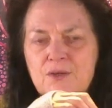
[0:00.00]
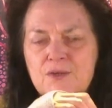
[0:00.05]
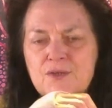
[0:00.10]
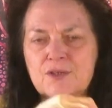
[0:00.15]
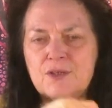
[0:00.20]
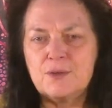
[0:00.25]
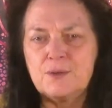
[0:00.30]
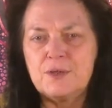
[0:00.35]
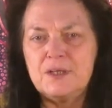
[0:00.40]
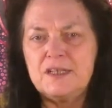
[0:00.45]

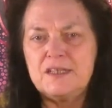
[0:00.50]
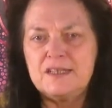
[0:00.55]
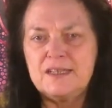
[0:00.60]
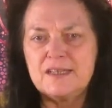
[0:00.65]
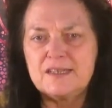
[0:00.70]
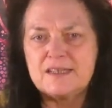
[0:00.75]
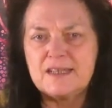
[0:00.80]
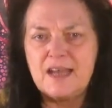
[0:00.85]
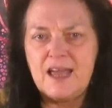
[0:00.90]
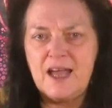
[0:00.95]
so that it
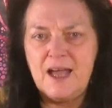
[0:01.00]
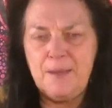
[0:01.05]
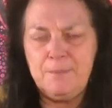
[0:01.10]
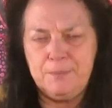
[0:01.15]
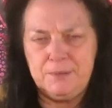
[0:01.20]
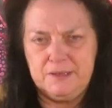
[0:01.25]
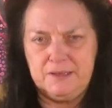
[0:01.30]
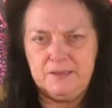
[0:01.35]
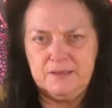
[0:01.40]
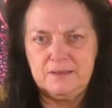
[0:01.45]
doesn't
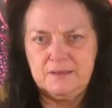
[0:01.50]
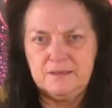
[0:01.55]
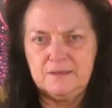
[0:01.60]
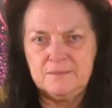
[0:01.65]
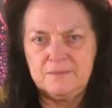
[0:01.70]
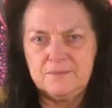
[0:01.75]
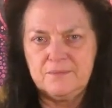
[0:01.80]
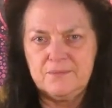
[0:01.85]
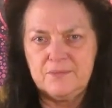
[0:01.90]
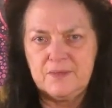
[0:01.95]
happen.
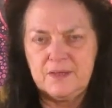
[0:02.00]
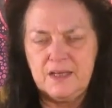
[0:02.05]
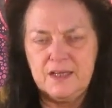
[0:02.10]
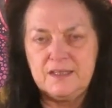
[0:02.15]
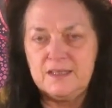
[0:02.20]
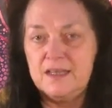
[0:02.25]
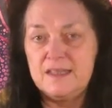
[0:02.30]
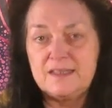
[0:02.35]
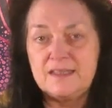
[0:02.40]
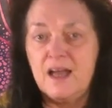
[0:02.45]

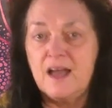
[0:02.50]
It's